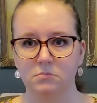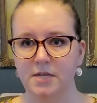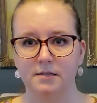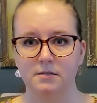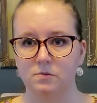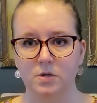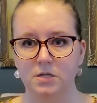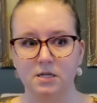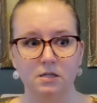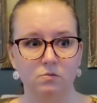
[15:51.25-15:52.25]
Yes, we
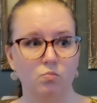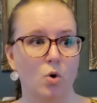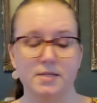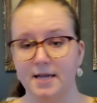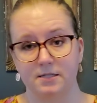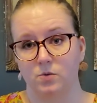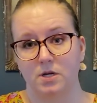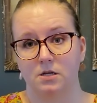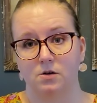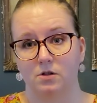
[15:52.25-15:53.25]
did what test we
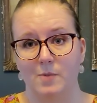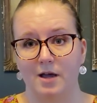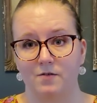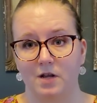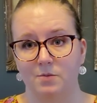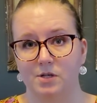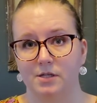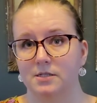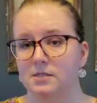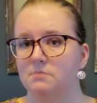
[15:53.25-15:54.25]
can do in the back of an
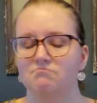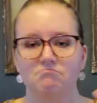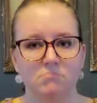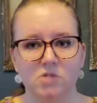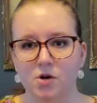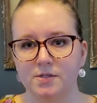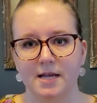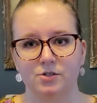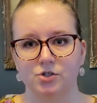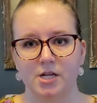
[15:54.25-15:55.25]
ambulance. No
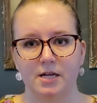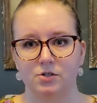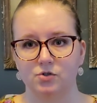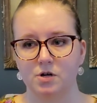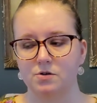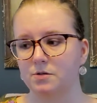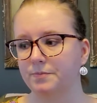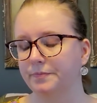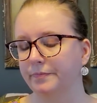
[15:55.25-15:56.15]
sign she had a stroke.